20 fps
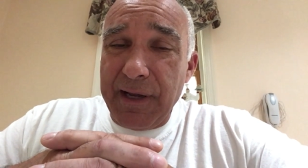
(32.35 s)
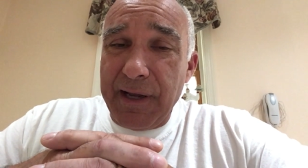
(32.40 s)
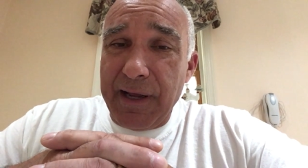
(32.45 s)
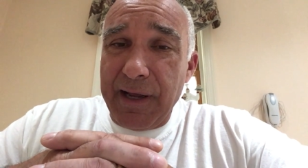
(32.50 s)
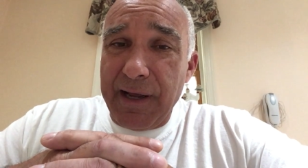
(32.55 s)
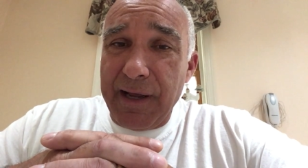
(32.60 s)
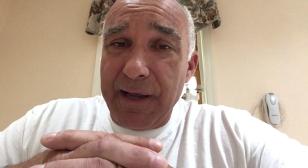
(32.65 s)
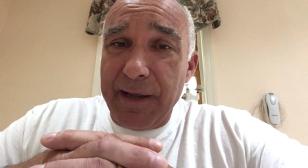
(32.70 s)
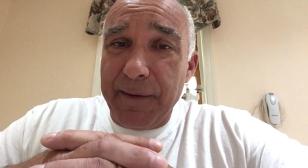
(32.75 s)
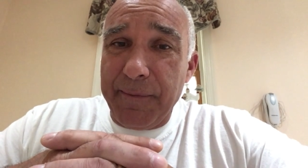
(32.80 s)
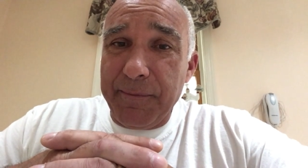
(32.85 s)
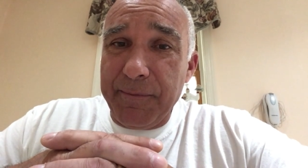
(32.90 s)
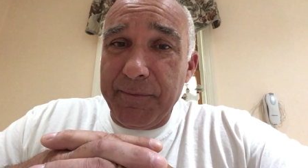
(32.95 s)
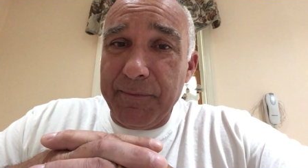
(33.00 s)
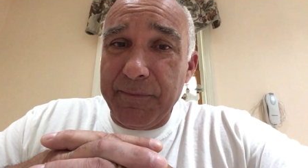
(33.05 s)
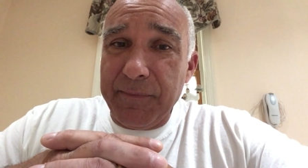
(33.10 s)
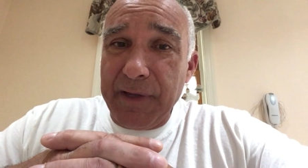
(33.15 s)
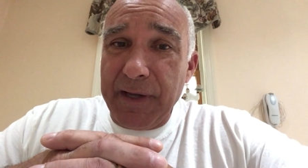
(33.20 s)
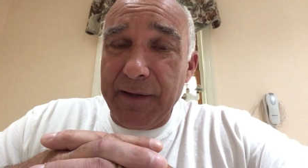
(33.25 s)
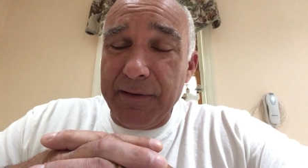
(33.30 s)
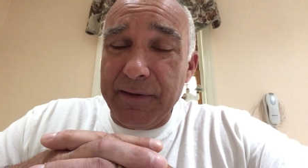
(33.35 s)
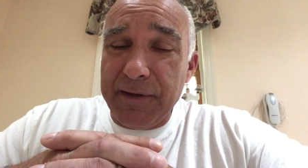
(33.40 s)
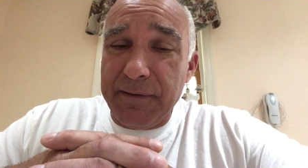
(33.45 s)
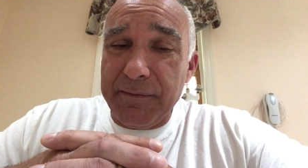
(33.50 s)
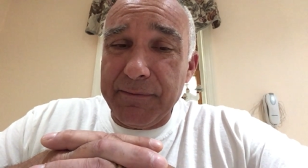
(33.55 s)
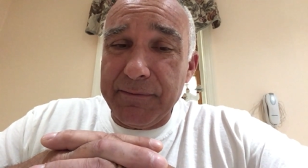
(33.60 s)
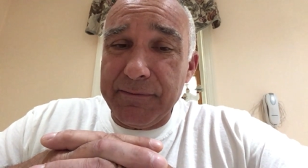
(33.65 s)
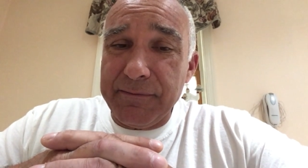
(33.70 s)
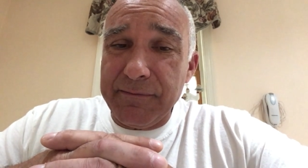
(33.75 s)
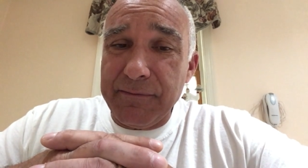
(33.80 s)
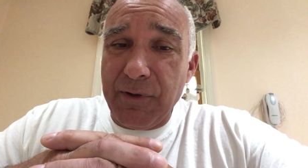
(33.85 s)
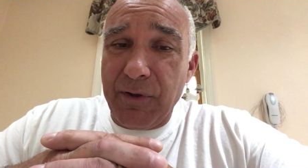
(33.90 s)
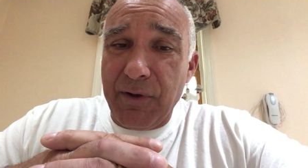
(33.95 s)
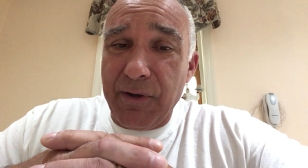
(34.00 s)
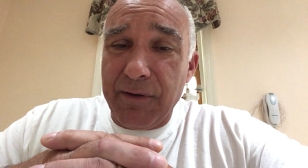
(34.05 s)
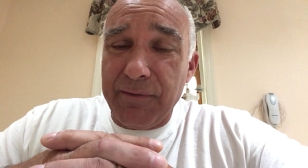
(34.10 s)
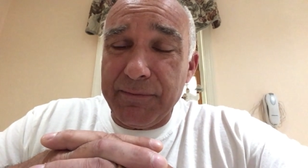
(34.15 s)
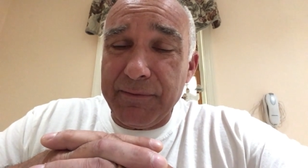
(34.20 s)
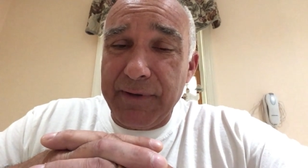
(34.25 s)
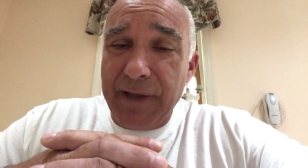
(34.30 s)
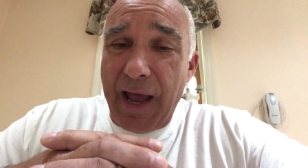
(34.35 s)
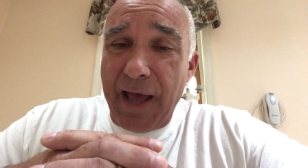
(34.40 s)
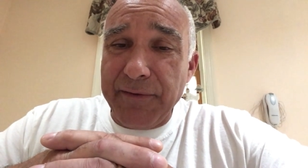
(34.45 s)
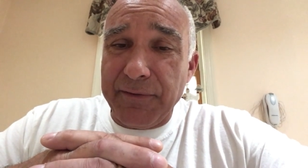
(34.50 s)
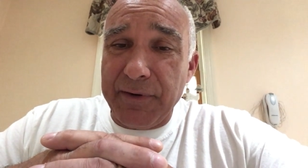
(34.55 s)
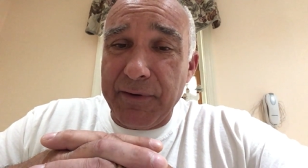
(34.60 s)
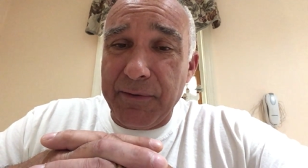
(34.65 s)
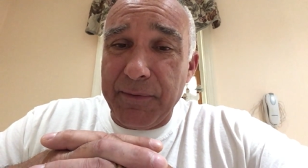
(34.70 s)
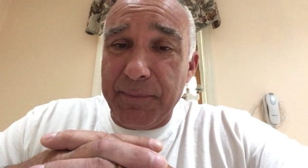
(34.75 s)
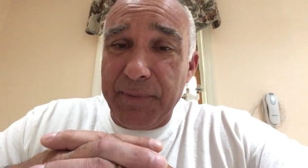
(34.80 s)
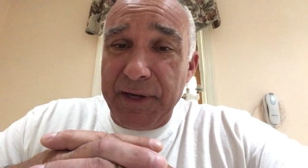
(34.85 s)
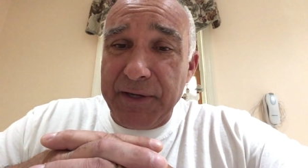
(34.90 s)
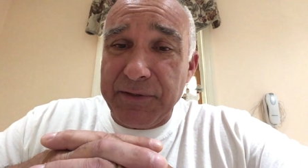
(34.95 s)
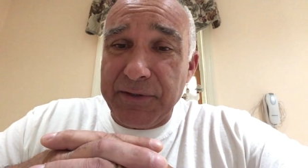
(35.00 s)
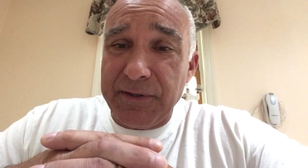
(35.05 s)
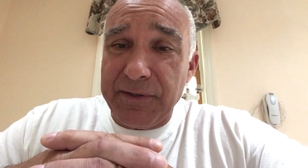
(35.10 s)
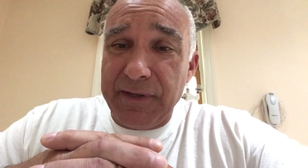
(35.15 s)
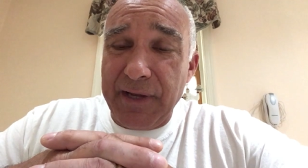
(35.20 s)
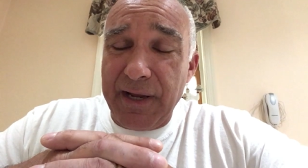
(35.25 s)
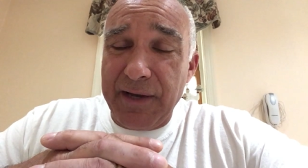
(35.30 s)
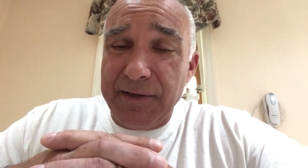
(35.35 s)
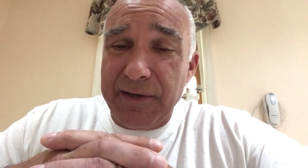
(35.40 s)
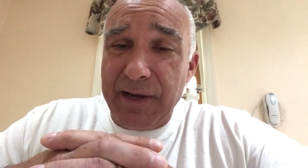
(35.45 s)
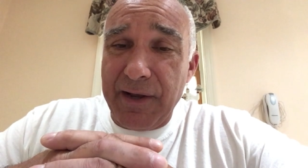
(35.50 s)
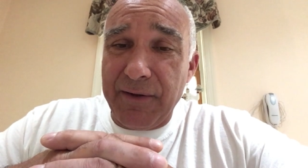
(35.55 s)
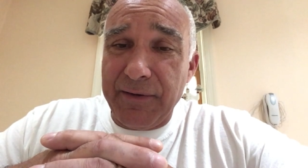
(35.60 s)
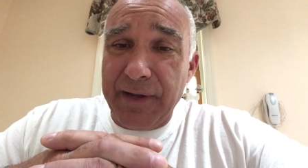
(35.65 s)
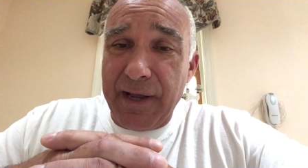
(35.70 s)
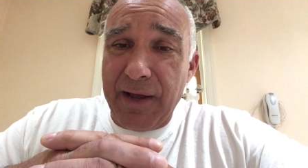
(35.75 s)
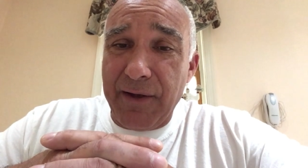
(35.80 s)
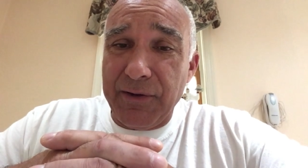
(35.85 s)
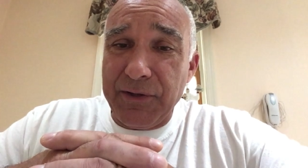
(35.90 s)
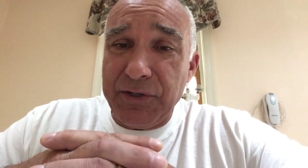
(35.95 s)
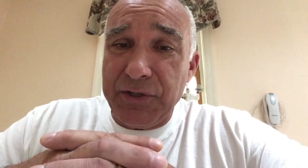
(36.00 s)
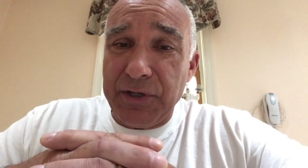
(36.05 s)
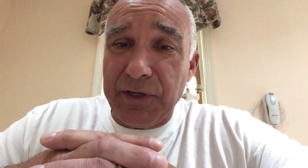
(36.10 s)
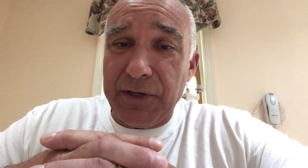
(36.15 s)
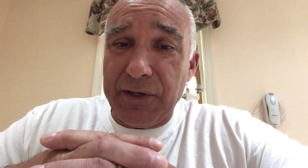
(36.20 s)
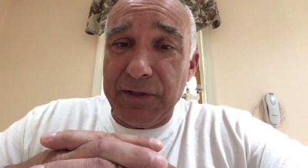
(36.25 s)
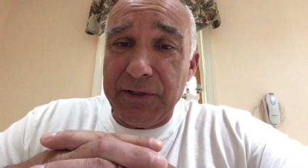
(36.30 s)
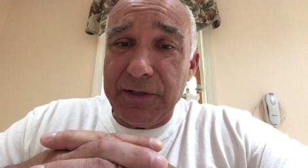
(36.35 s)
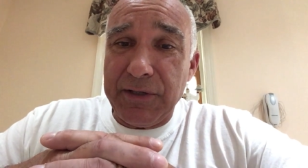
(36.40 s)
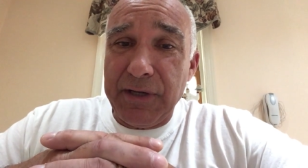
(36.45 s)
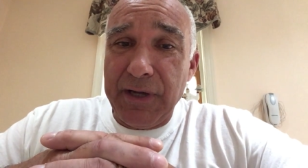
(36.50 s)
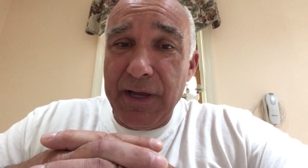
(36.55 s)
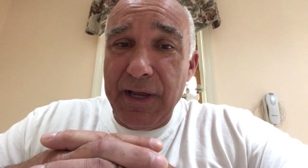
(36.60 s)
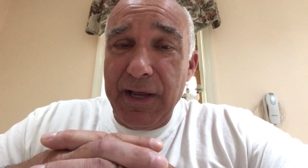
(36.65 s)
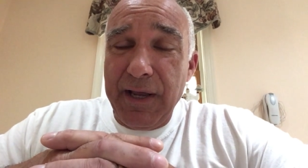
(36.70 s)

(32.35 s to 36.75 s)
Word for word: Um, uh, they're all gathering with Pastor Danielle now at church,